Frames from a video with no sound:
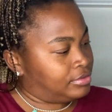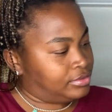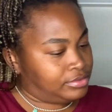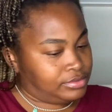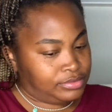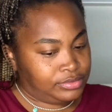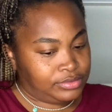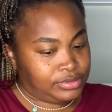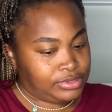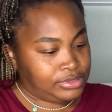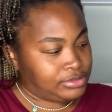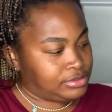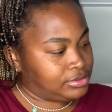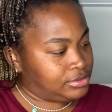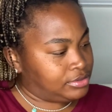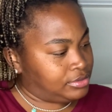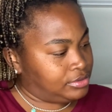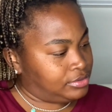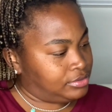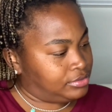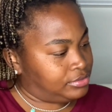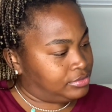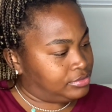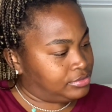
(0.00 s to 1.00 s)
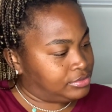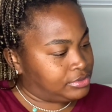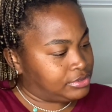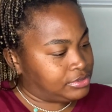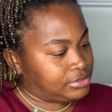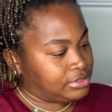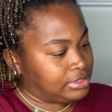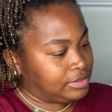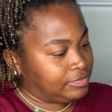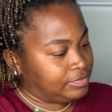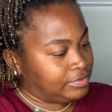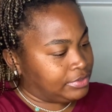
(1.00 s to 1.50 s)
Oh, that's cute. It's
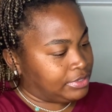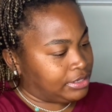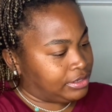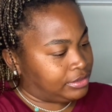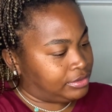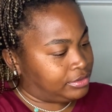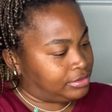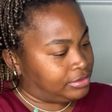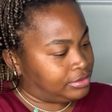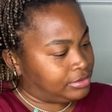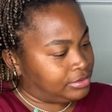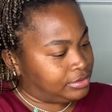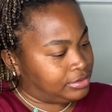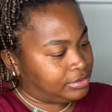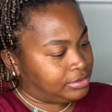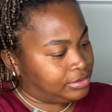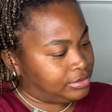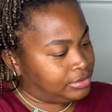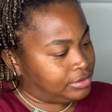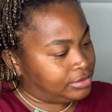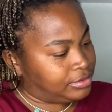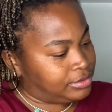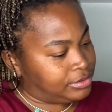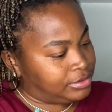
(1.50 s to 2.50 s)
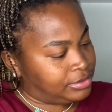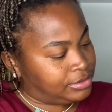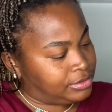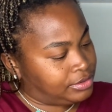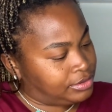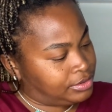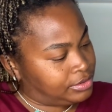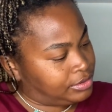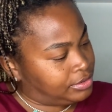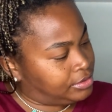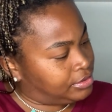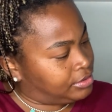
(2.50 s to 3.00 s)
getting like a
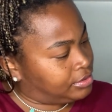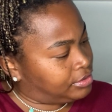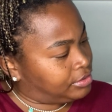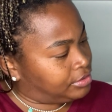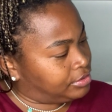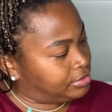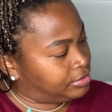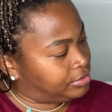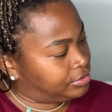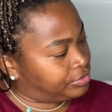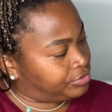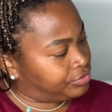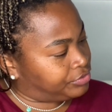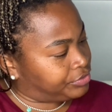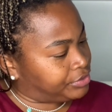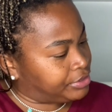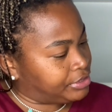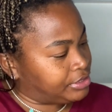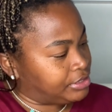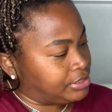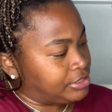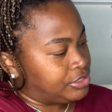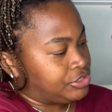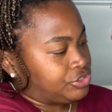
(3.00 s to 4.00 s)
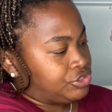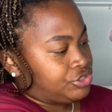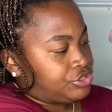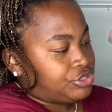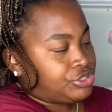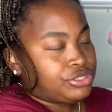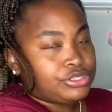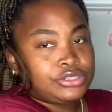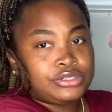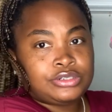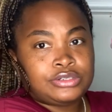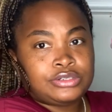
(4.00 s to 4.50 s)
a greenish